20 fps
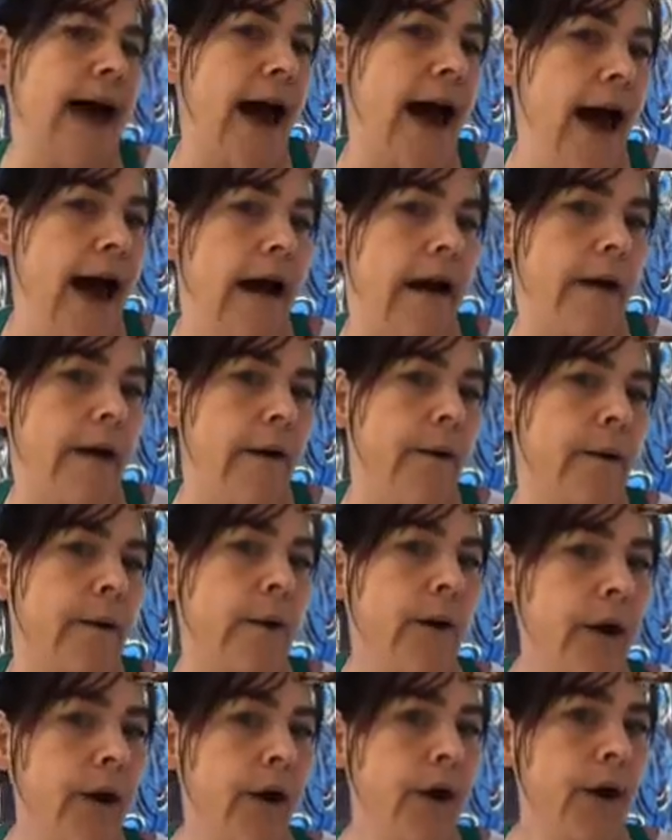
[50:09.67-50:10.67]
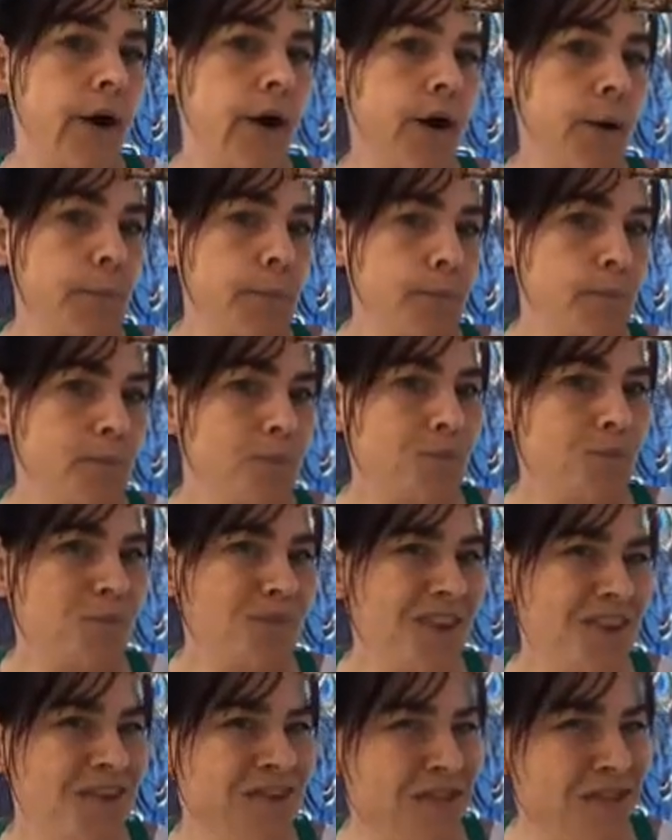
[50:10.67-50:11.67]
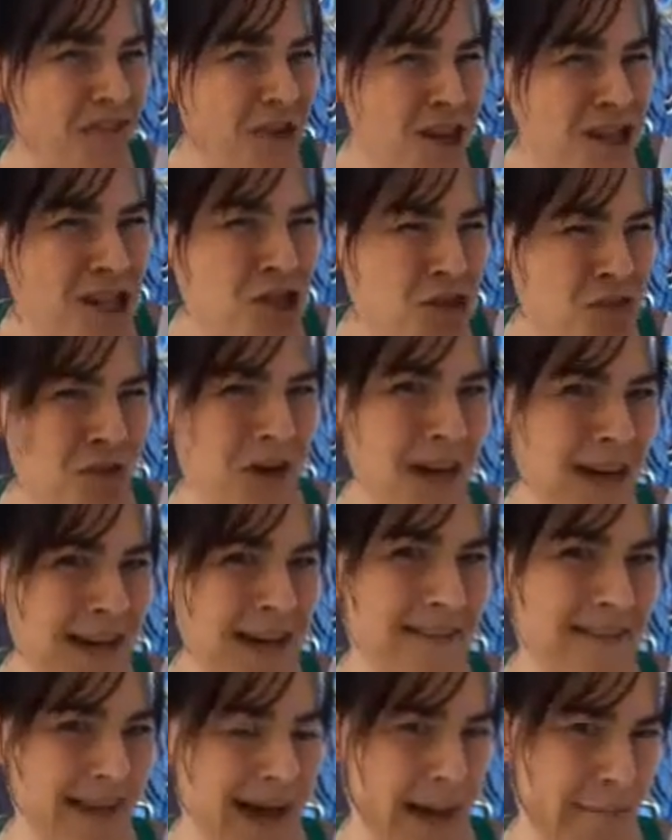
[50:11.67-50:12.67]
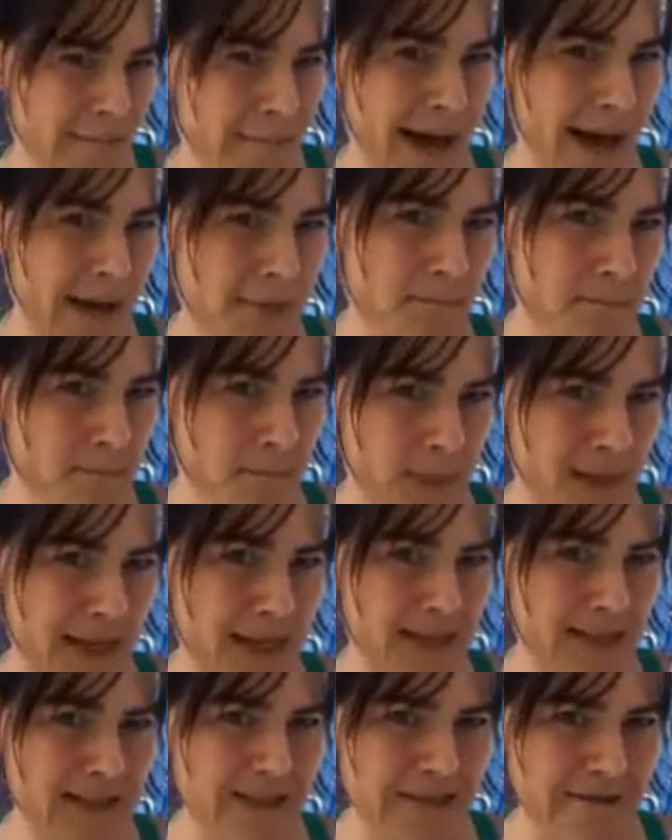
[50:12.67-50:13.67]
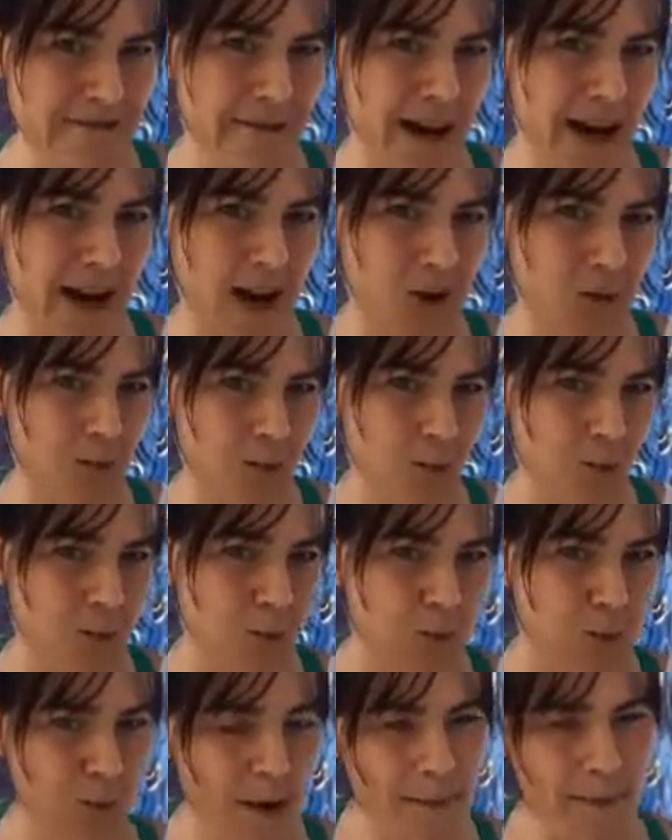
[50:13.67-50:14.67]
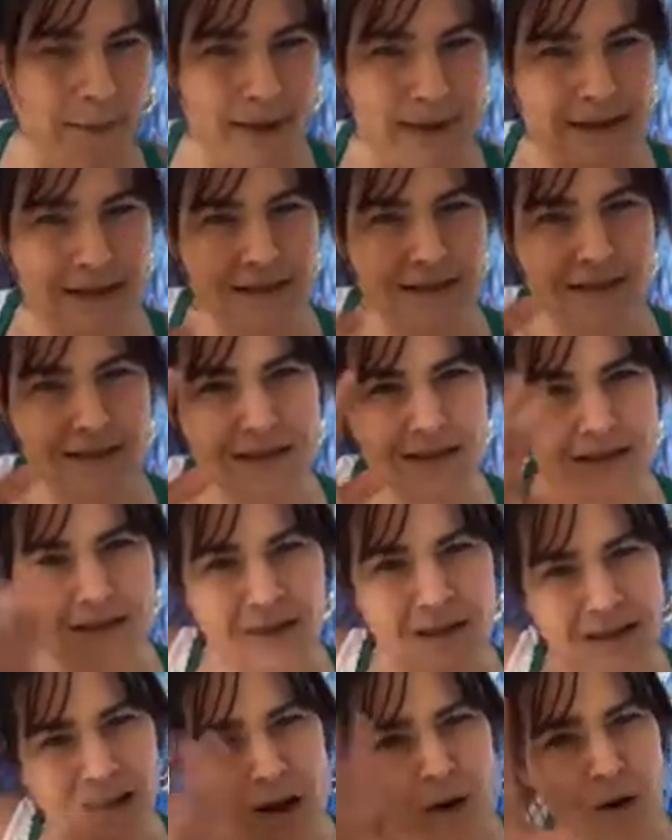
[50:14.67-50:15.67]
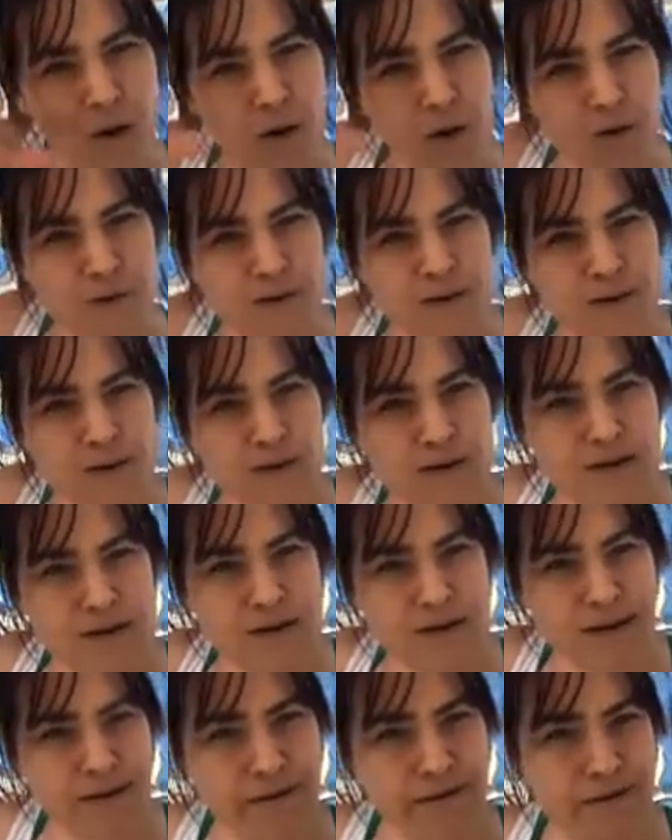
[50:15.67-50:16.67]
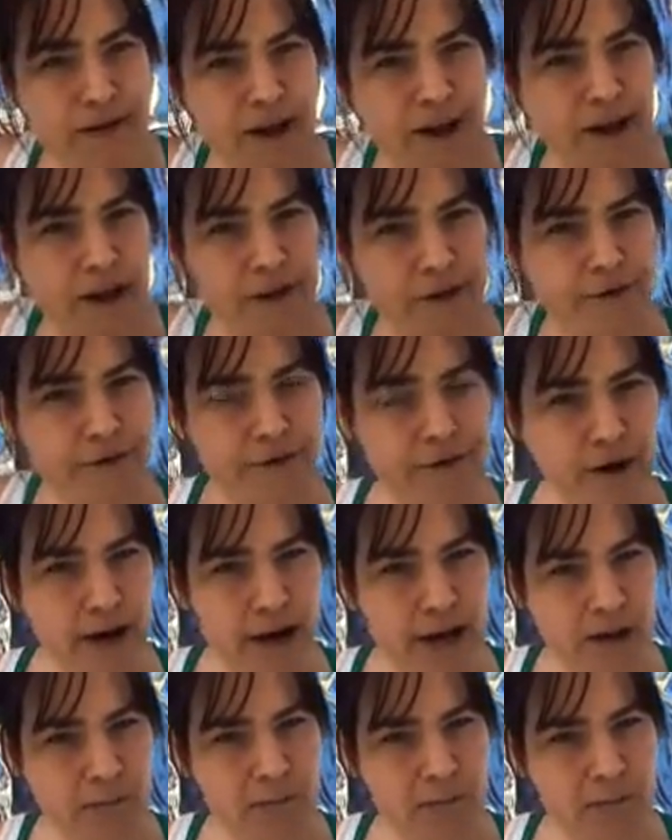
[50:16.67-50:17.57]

how frustrating that might be to find women's clothes to fit your frame.